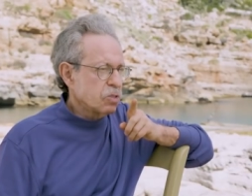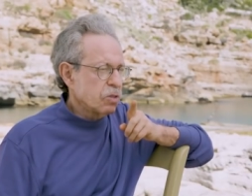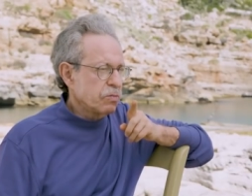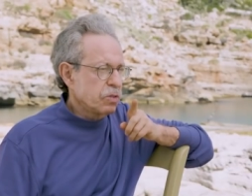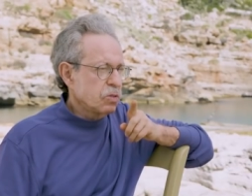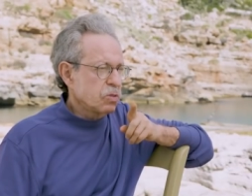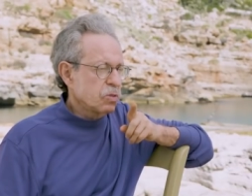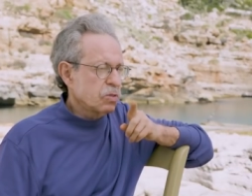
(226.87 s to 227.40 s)
So if
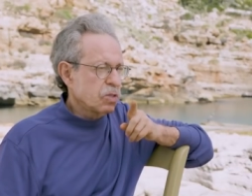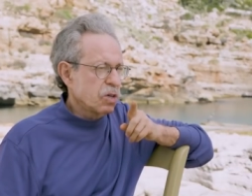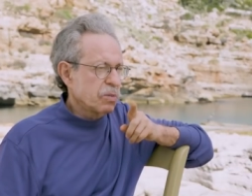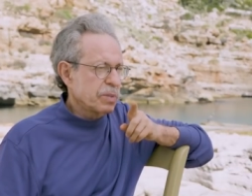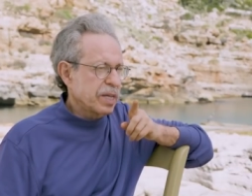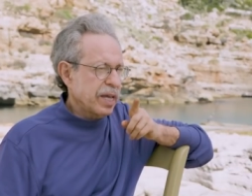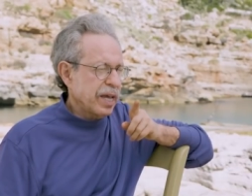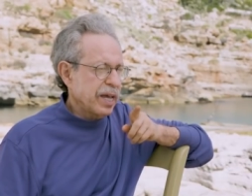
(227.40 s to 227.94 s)
you use the
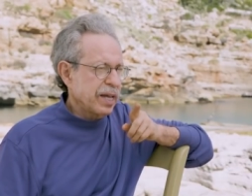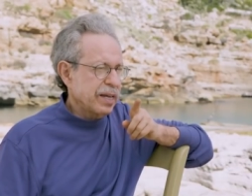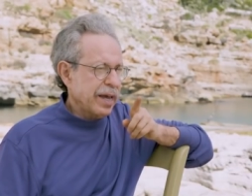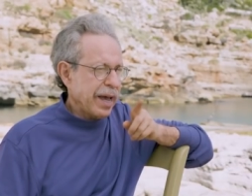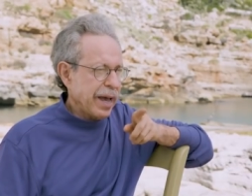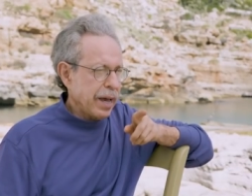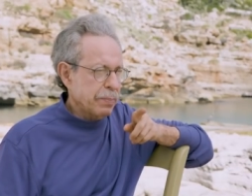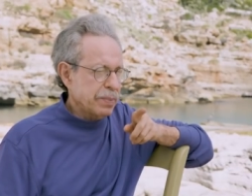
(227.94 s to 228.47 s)
term can't
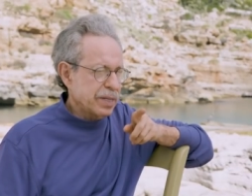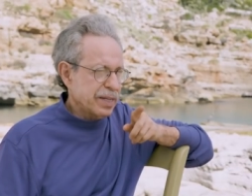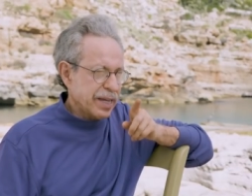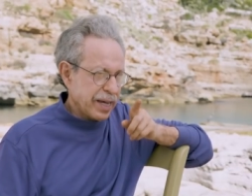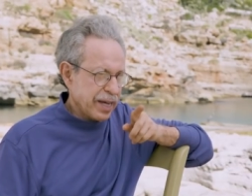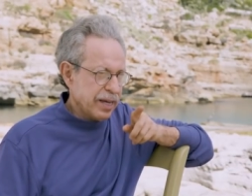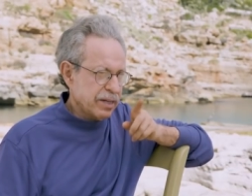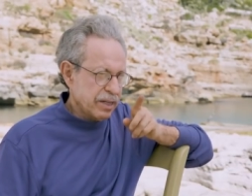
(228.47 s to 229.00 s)
happen,
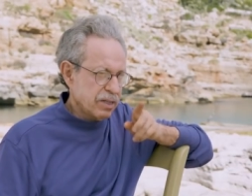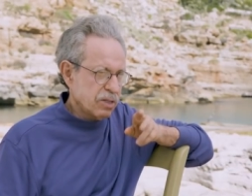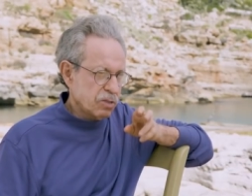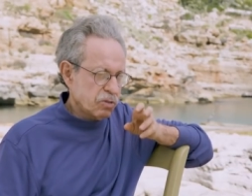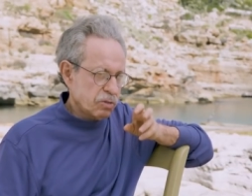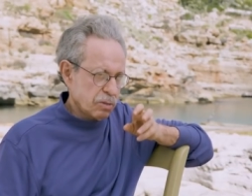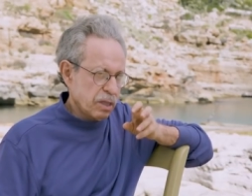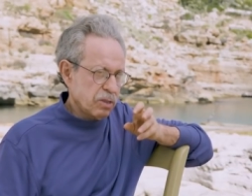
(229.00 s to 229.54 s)
can't in its